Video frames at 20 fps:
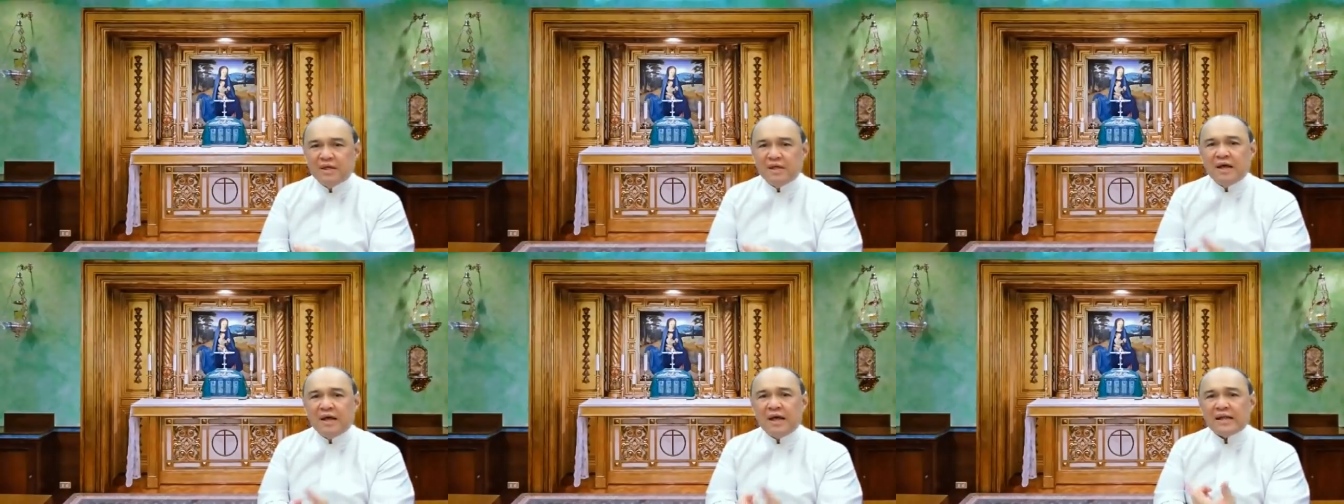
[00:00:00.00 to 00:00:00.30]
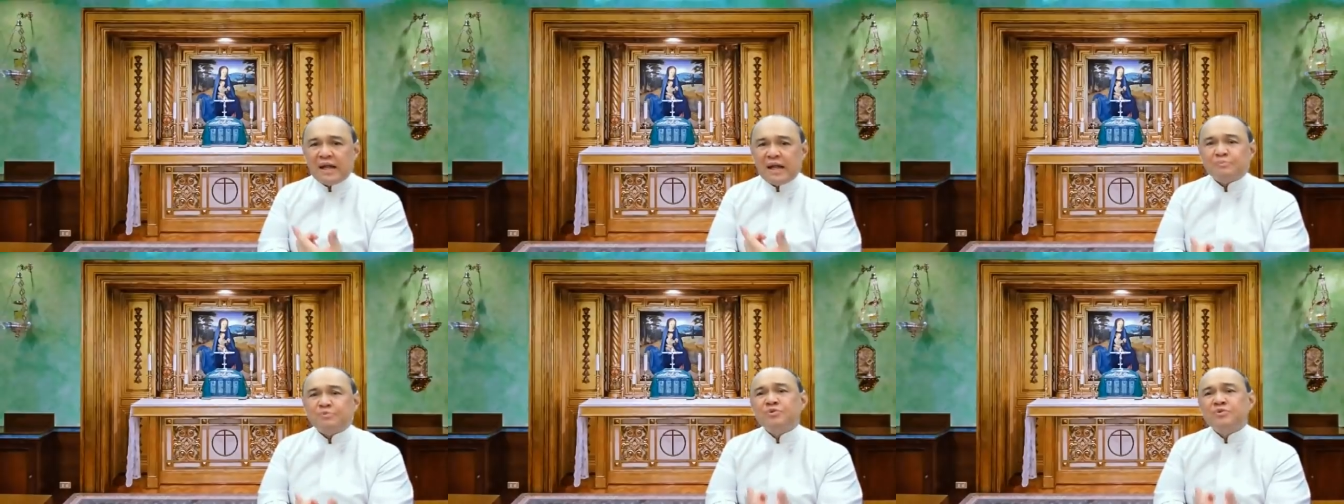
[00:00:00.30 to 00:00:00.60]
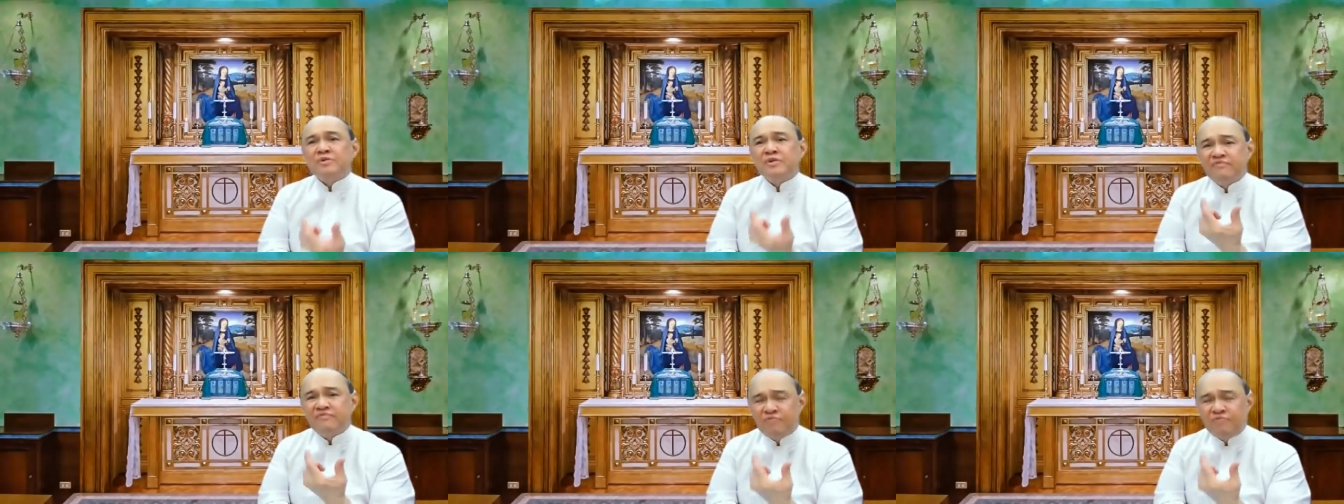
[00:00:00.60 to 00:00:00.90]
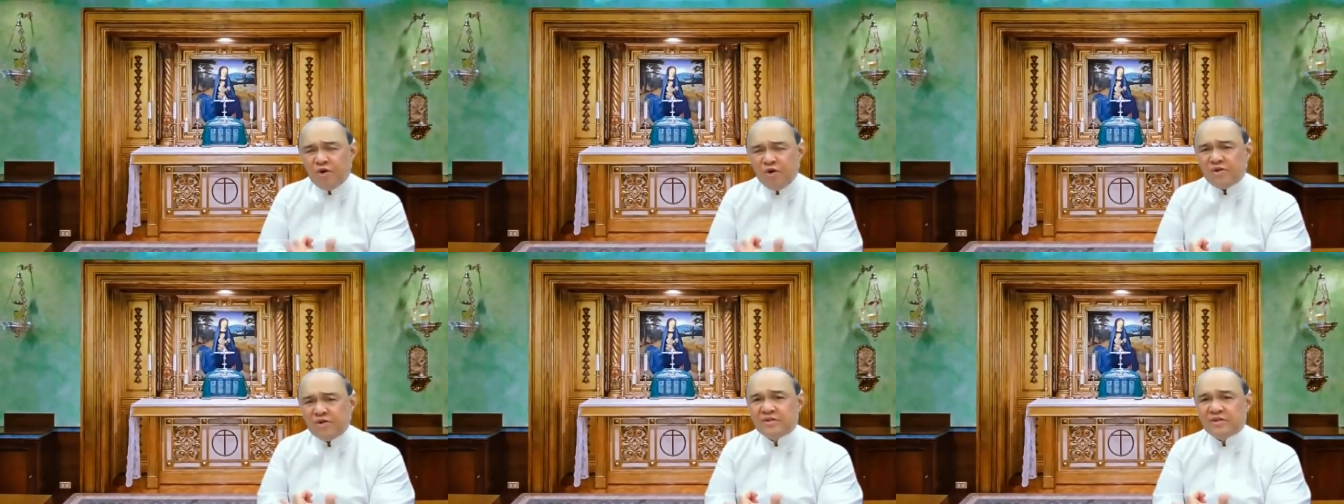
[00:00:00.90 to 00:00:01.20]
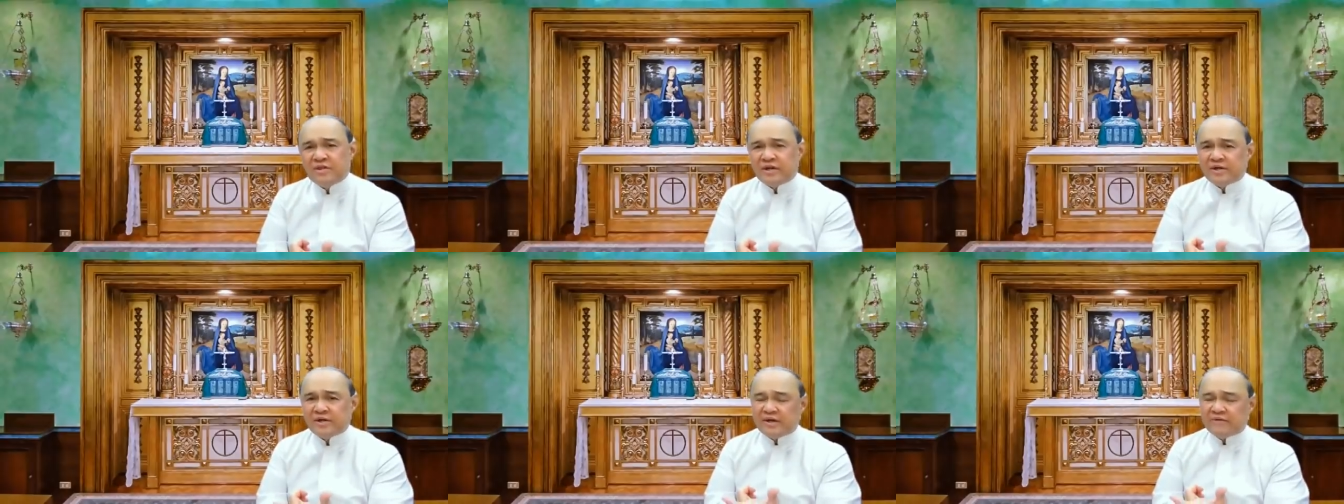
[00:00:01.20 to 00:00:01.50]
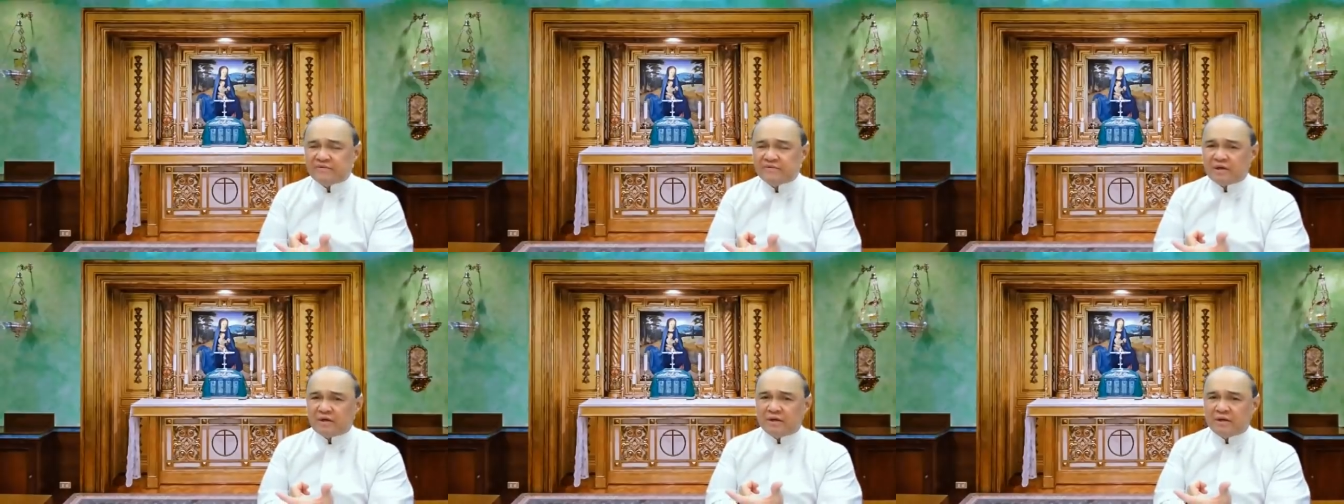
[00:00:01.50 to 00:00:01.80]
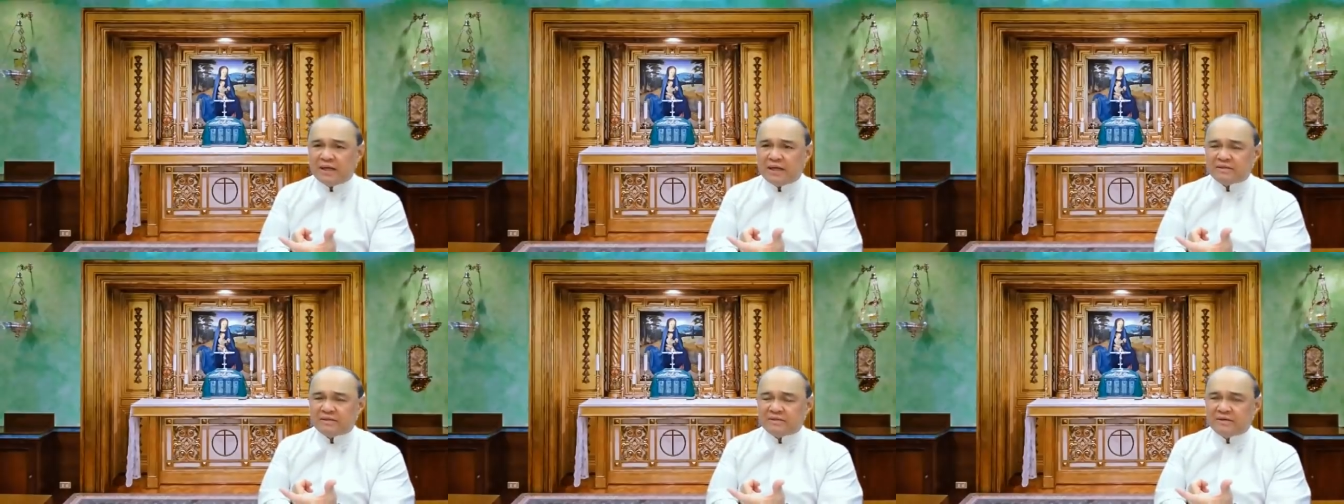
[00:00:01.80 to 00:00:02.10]
and up to the fourth degree of the
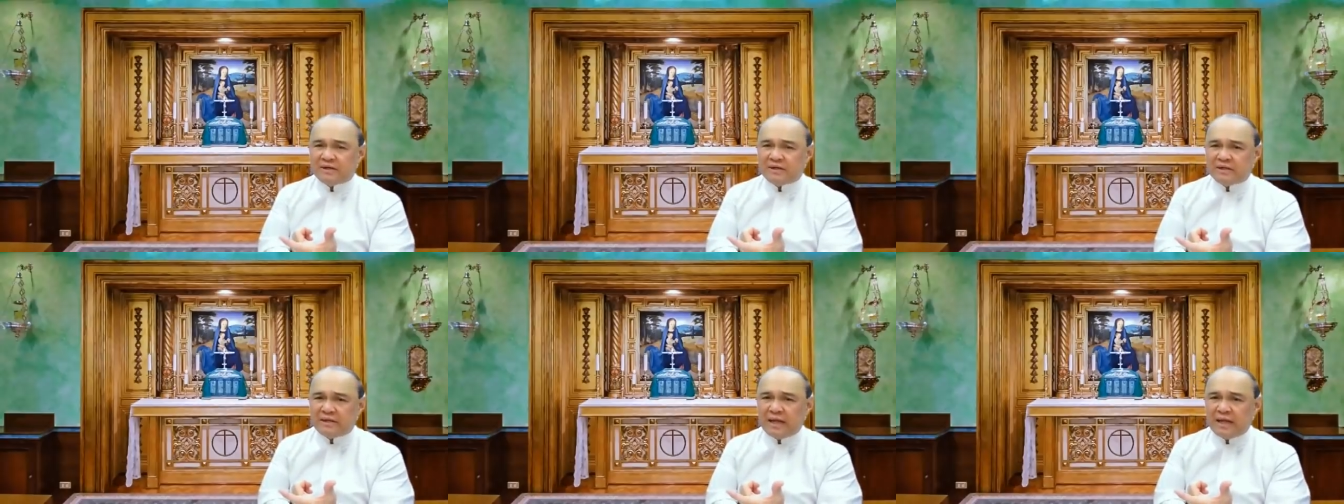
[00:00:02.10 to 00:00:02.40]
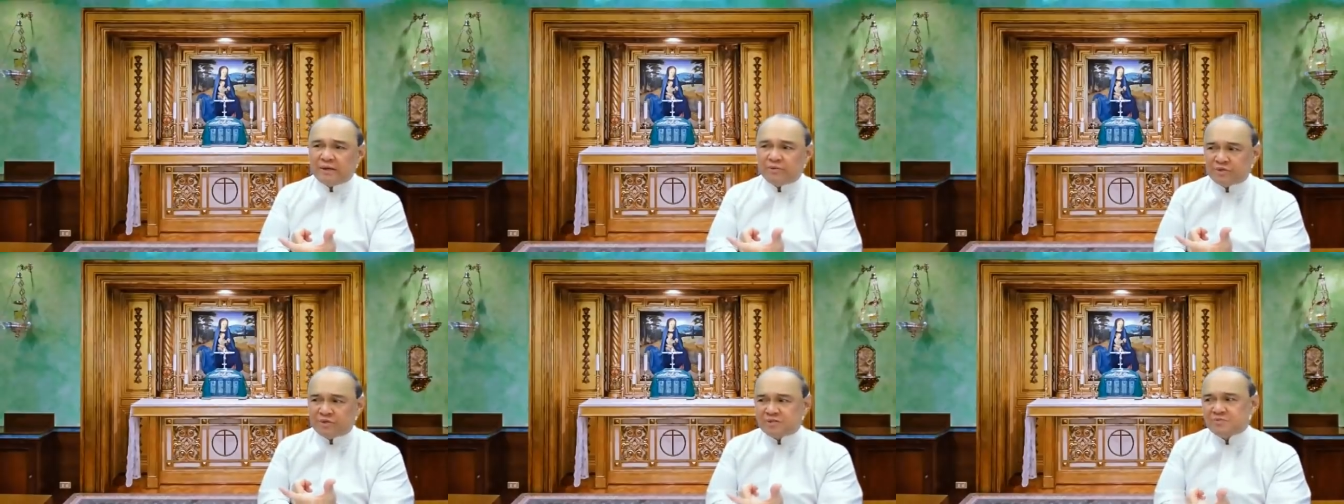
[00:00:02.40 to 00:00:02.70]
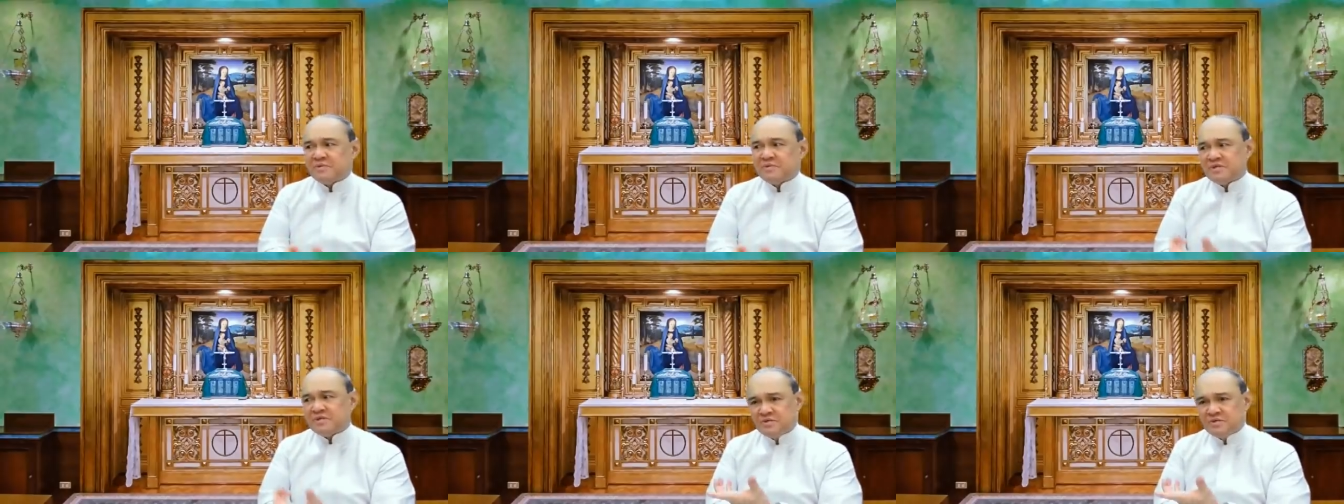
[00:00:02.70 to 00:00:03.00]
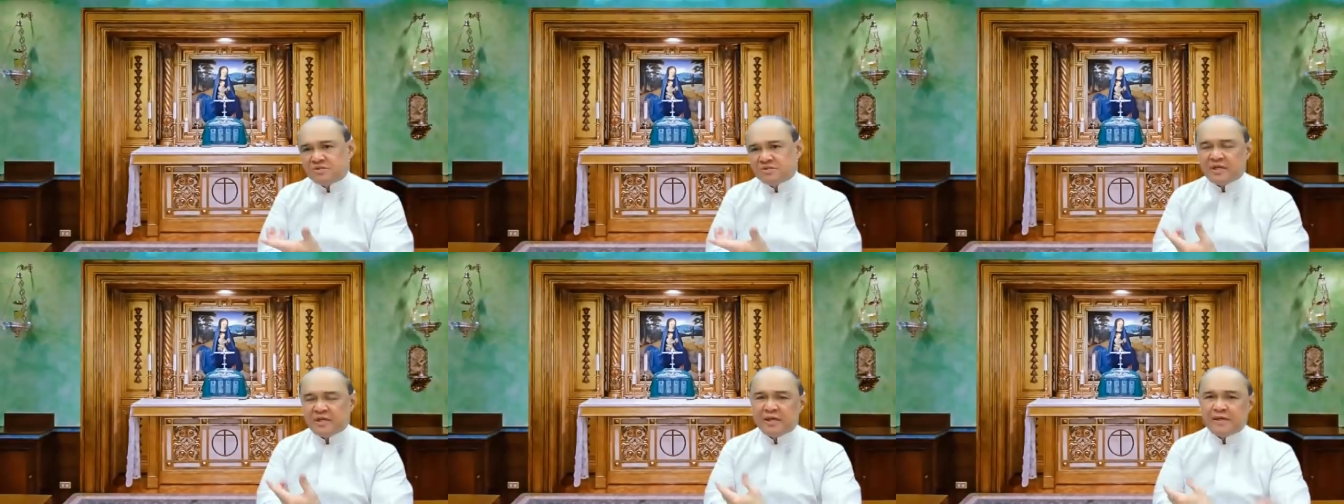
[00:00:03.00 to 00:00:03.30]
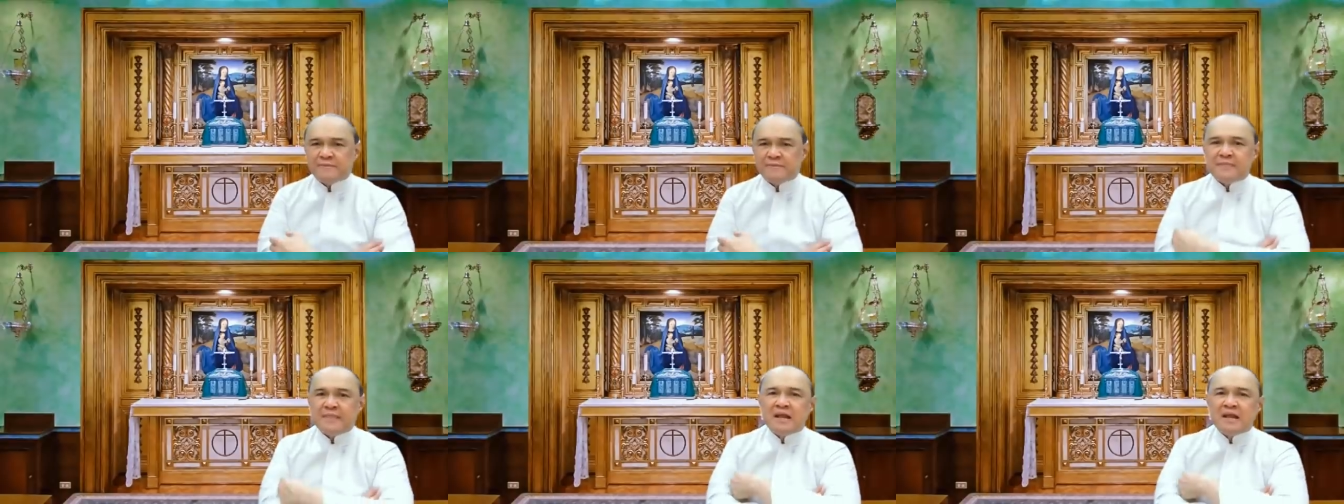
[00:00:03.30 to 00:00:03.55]
collateral line, which means to say